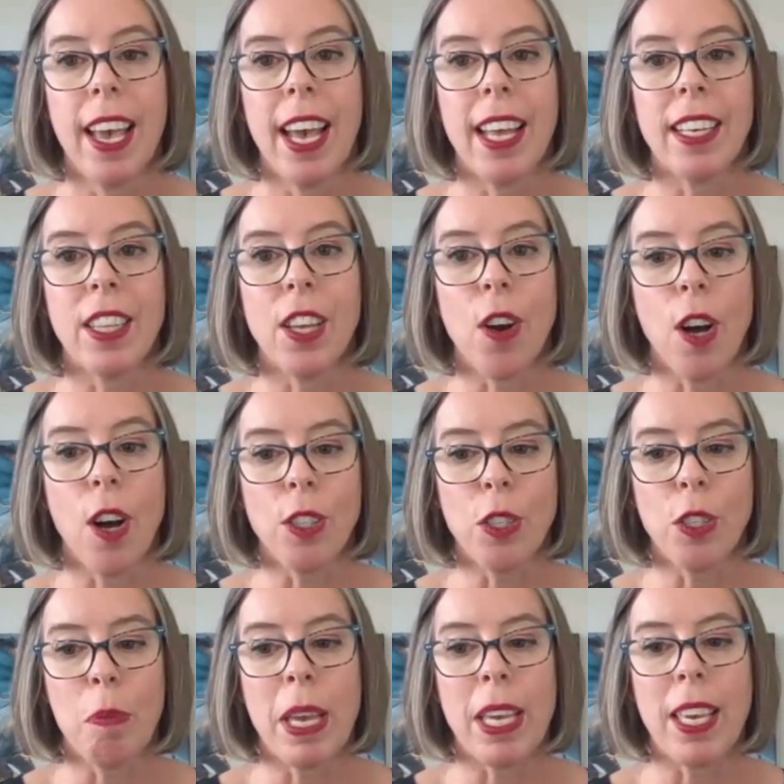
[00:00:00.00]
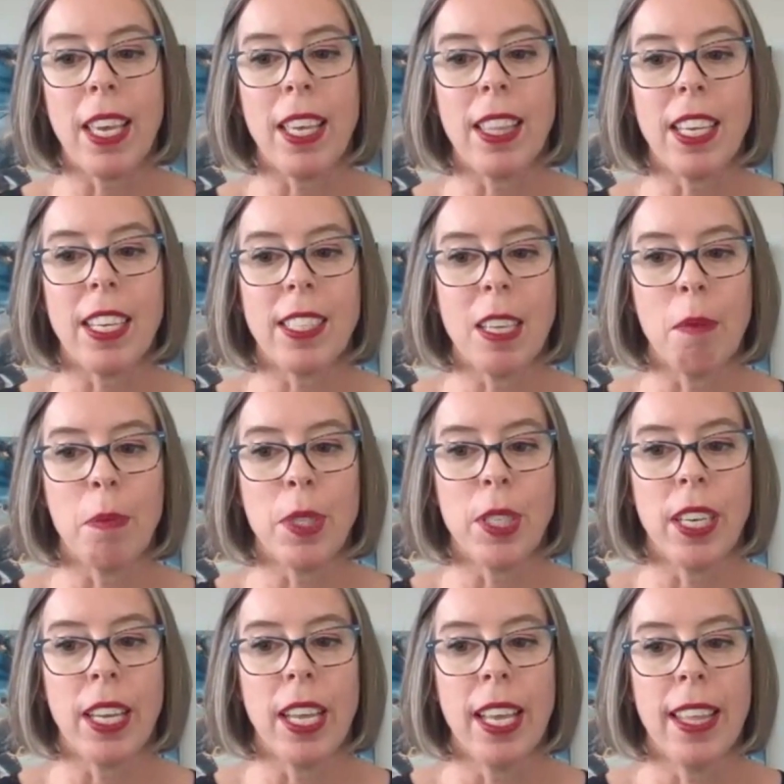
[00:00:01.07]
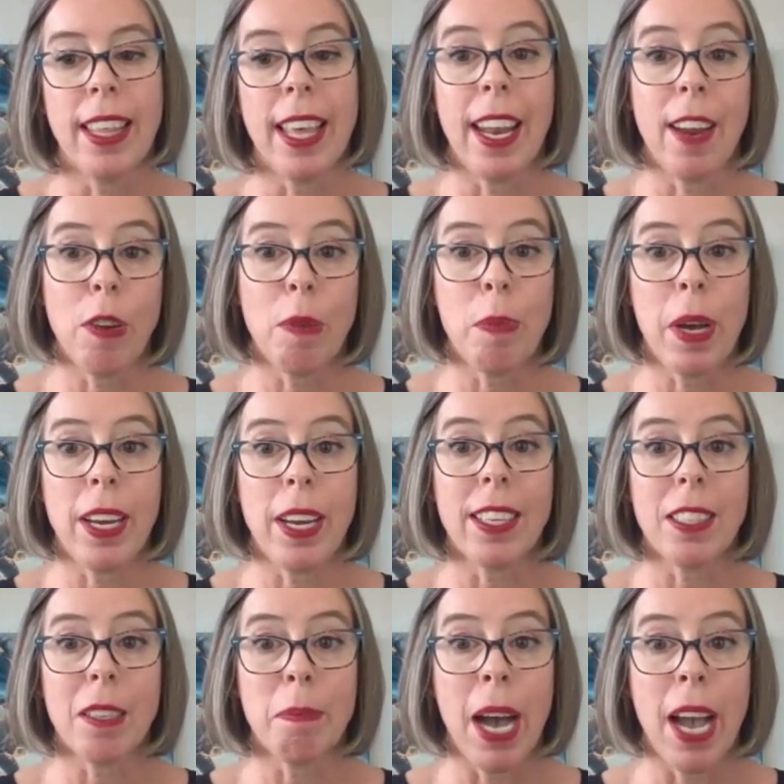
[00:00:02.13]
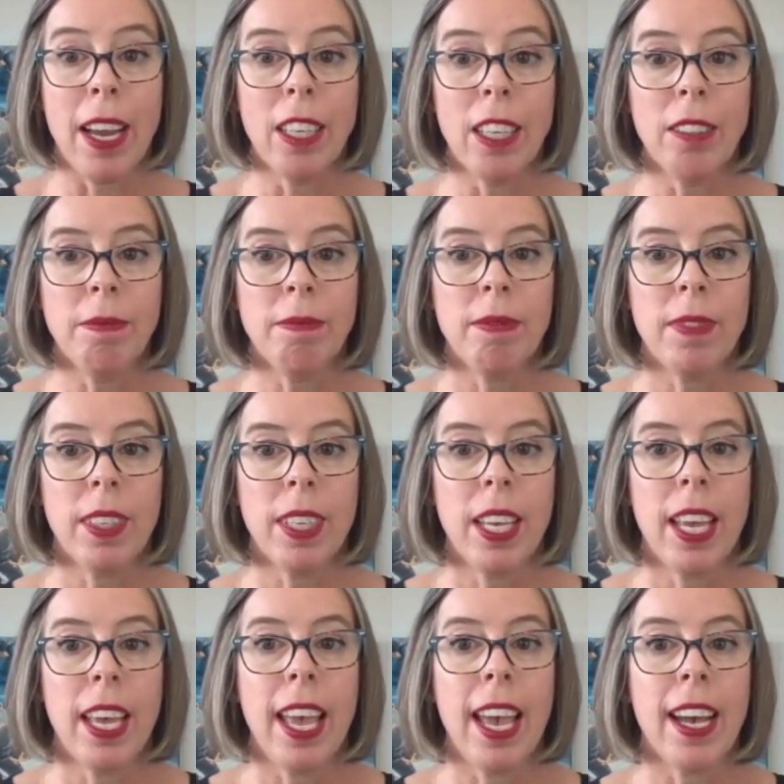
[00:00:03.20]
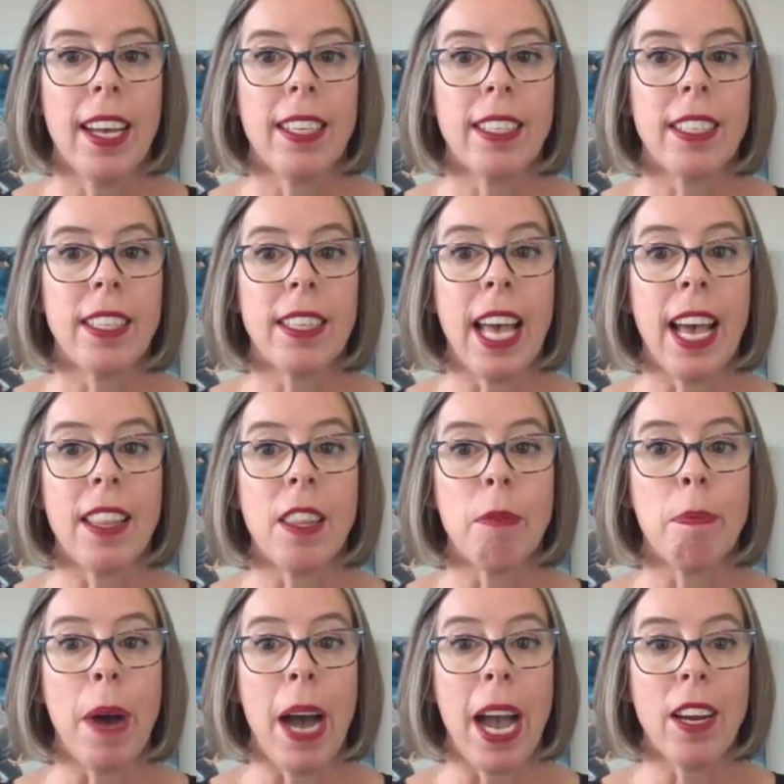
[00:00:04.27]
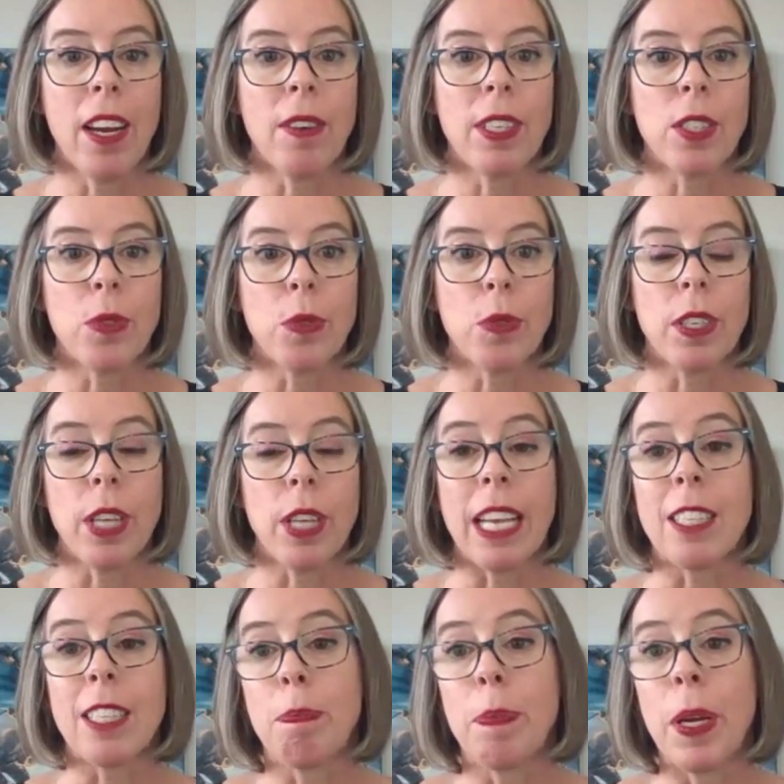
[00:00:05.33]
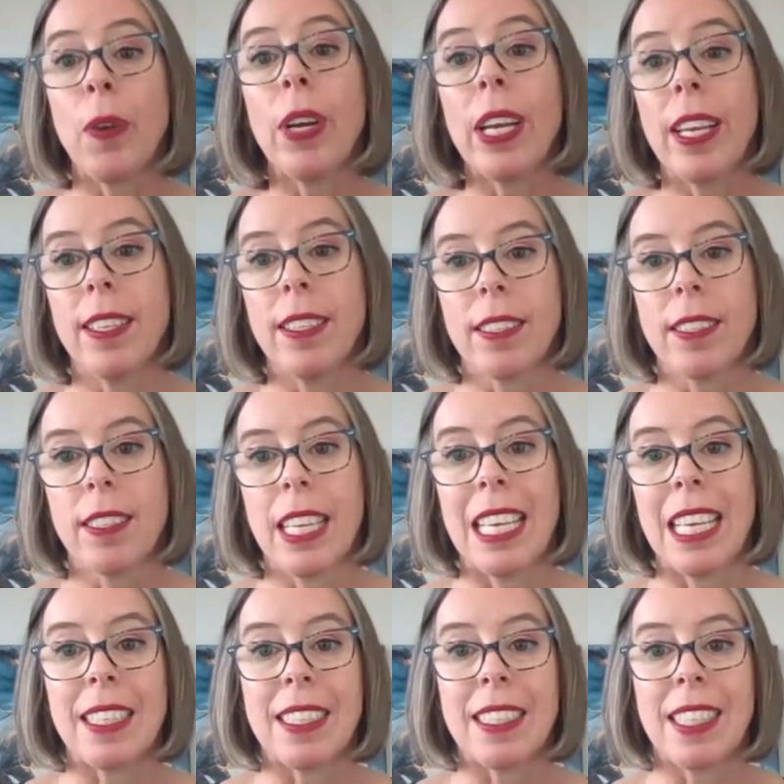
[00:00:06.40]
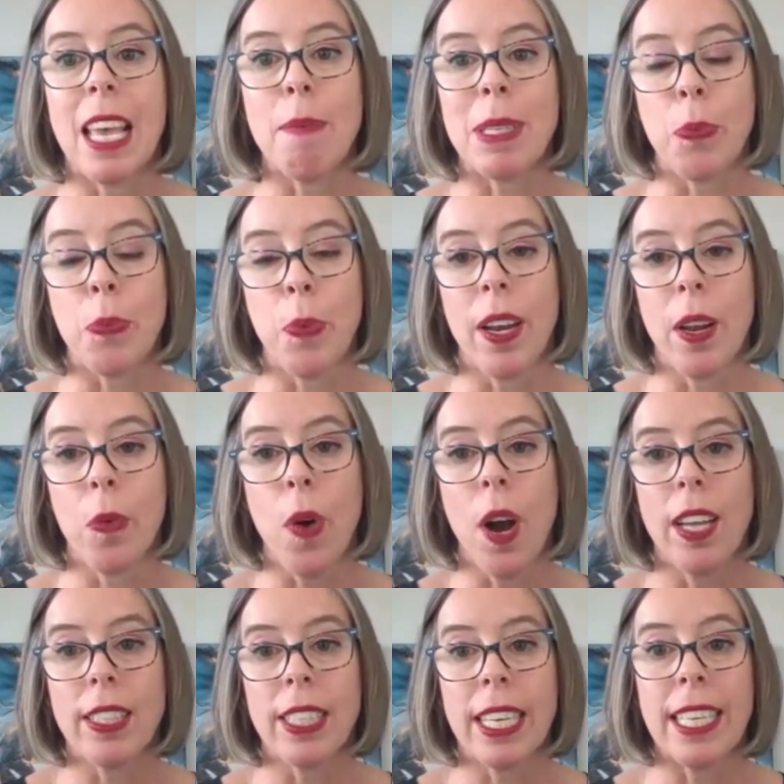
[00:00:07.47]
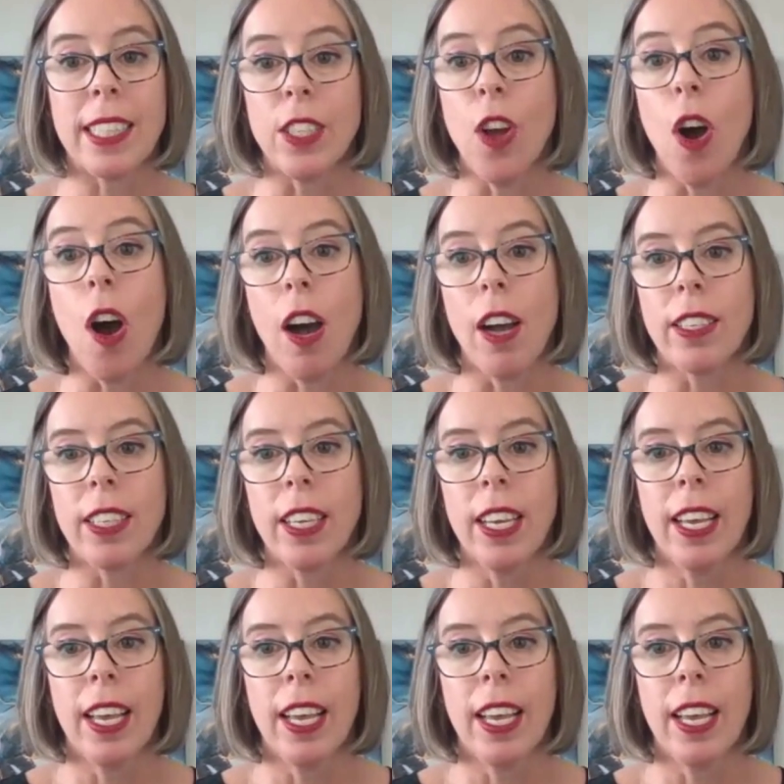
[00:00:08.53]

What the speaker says: And they're also making the assumption that everybody is a buyer and that the buyer's experience is the same as what it was, and it's not.